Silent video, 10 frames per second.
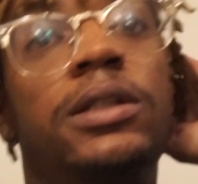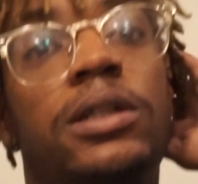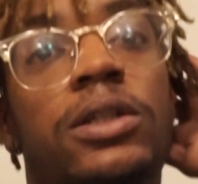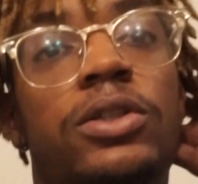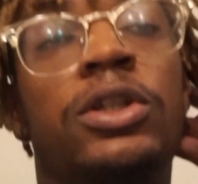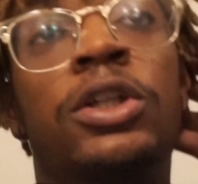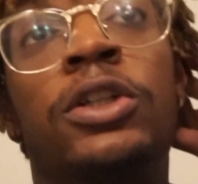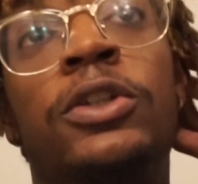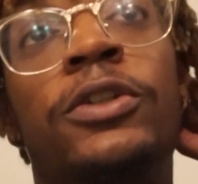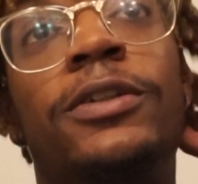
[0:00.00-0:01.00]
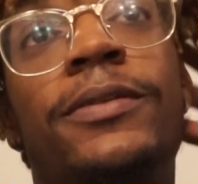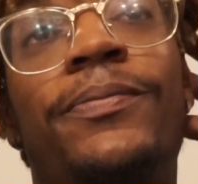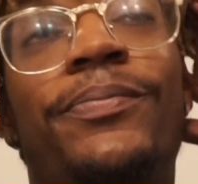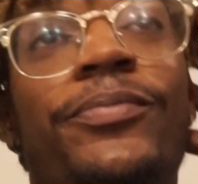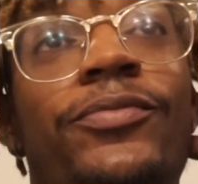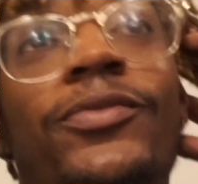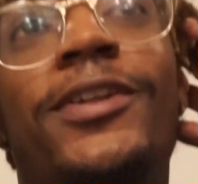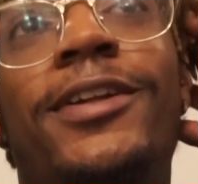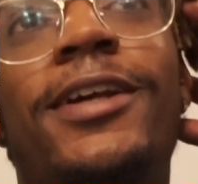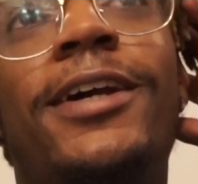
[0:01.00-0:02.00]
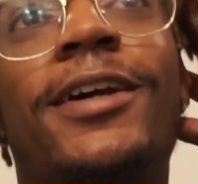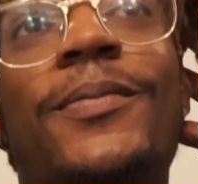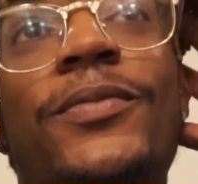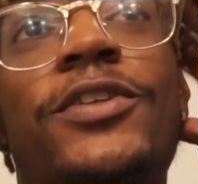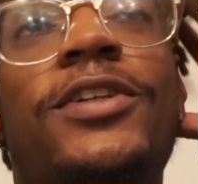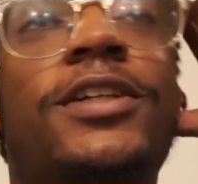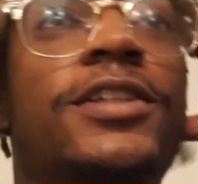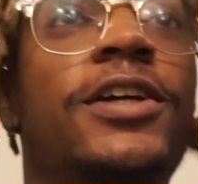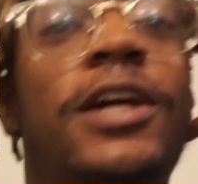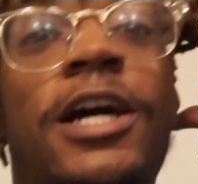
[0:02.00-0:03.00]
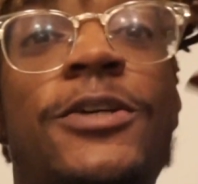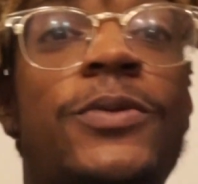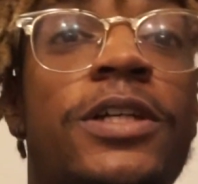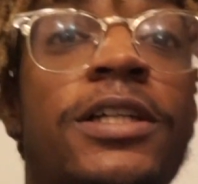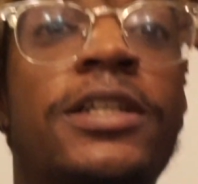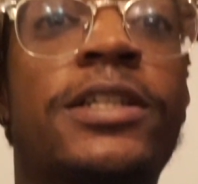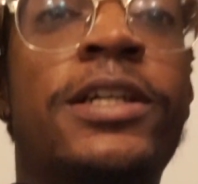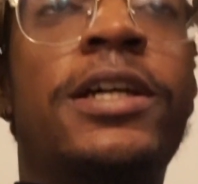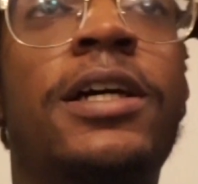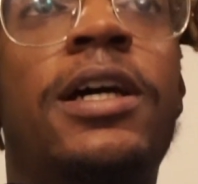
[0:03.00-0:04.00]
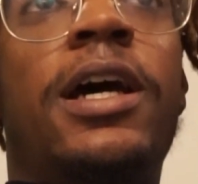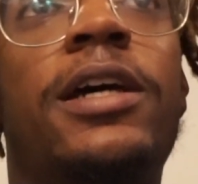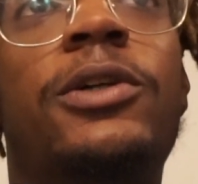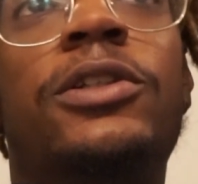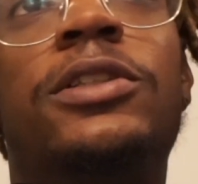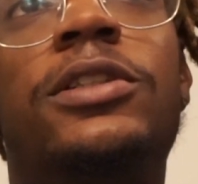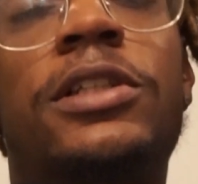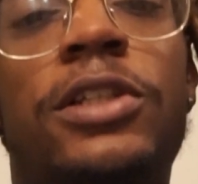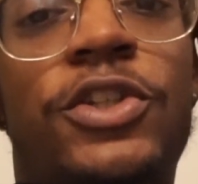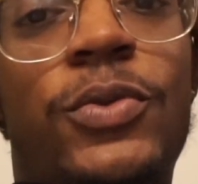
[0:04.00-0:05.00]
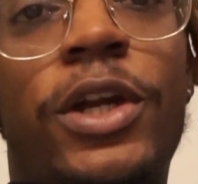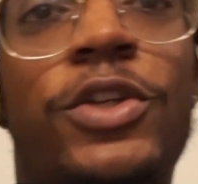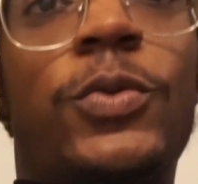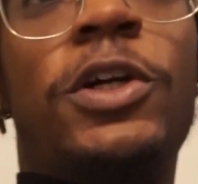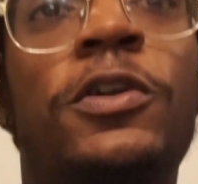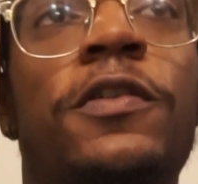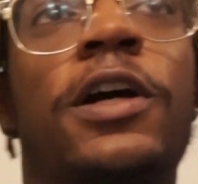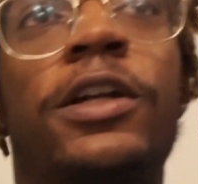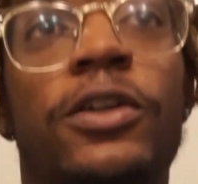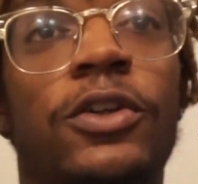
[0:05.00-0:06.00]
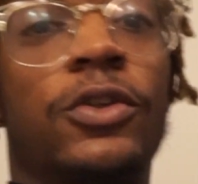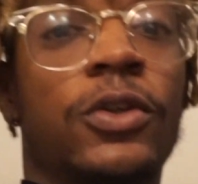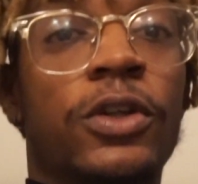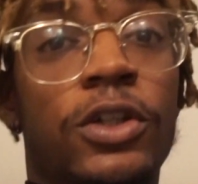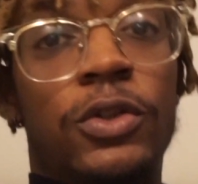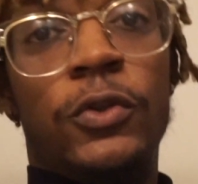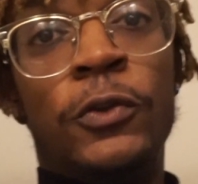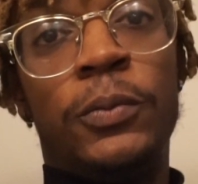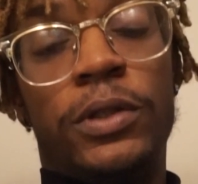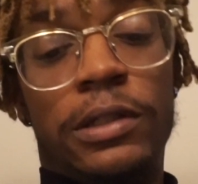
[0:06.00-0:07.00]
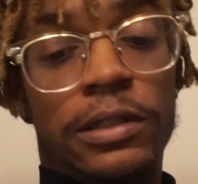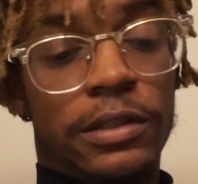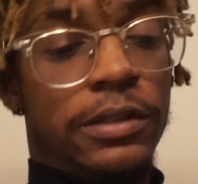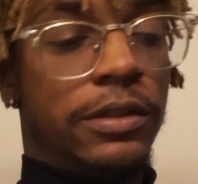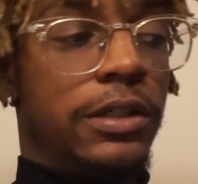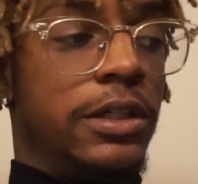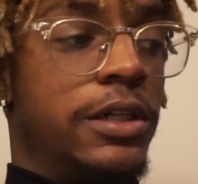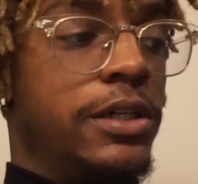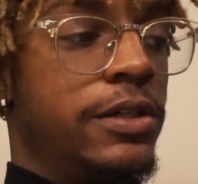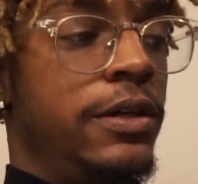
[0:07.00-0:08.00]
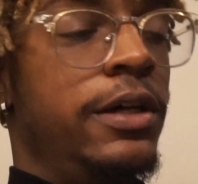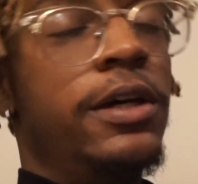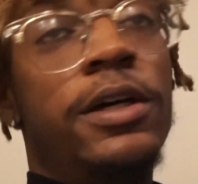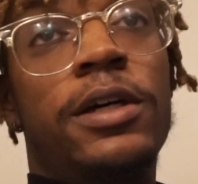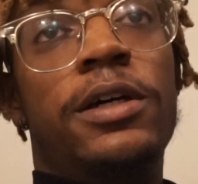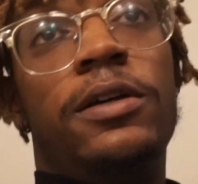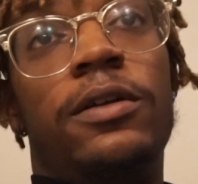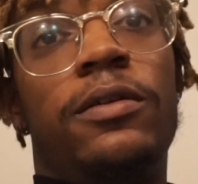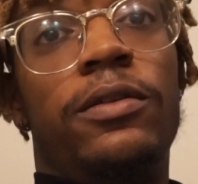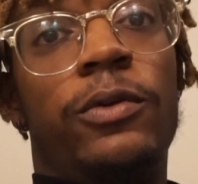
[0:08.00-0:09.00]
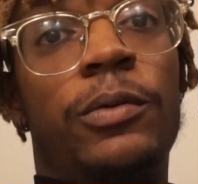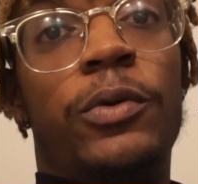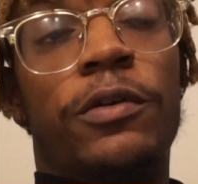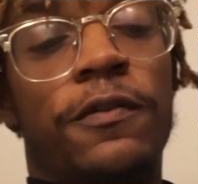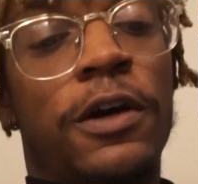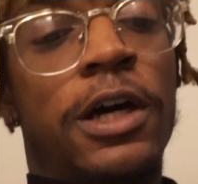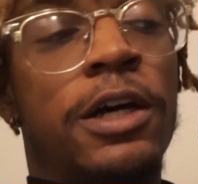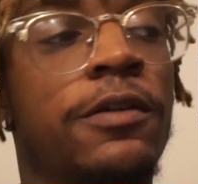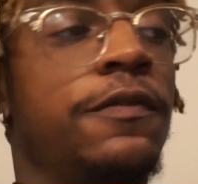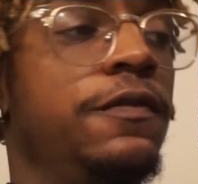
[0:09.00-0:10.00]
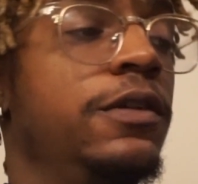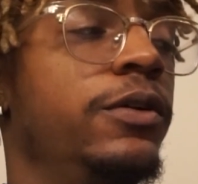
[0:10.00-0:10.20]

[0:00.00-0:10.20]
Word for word: So yeah, I'm just gonna tell you guys what it is. It was it's a 2012 Honda Accord Coupe, uh, 3.5,